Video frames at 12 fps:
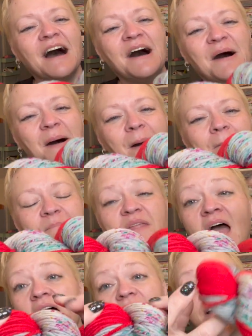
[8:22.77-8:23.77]

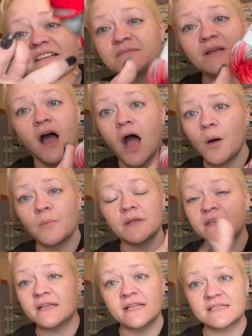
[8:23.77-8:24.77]

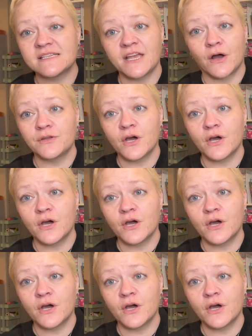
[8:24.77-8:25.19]
Y'all